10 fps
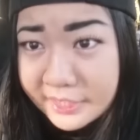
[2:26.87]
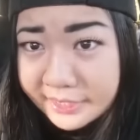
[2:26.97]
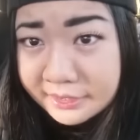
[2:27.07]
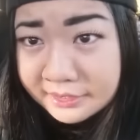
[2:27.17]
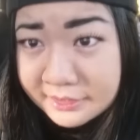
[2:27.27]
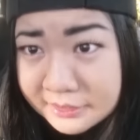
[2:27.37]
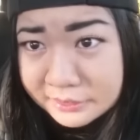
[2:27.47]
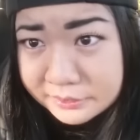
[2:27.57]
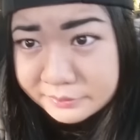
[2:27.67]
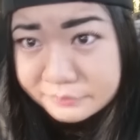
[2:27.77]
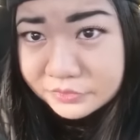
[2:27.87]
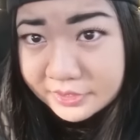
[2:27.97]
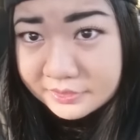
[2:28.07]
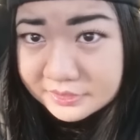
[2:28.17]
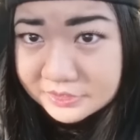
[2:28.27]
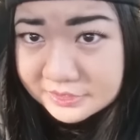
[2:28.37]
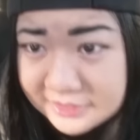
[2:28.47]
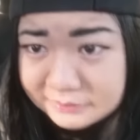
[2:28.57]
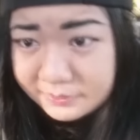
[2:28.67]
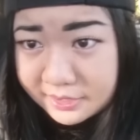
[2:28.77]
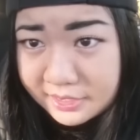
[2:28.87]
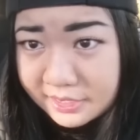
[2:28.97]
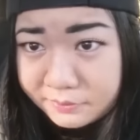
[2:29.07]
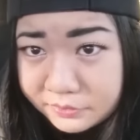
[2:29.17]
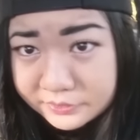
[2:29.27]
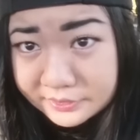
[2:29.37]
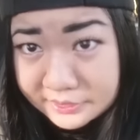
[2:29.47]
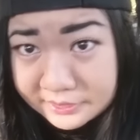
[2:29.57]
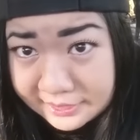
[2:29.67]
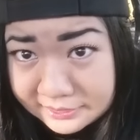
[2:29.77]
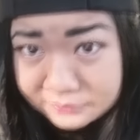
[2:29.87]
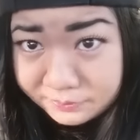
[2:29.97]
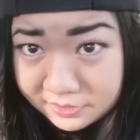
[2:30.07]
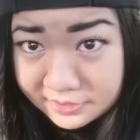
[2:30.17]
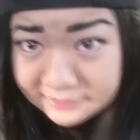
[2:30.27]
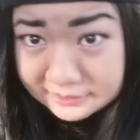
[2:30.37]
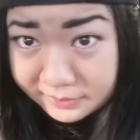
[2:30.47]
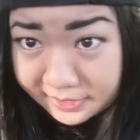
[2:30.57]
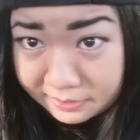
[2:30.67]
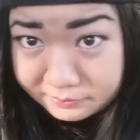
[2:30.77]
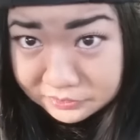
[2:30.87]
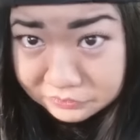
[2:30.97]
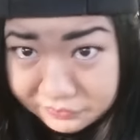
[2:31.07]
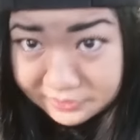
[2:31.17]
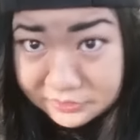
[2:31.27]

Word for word: while I try to adjust my camera holder. And to be honest, my camera just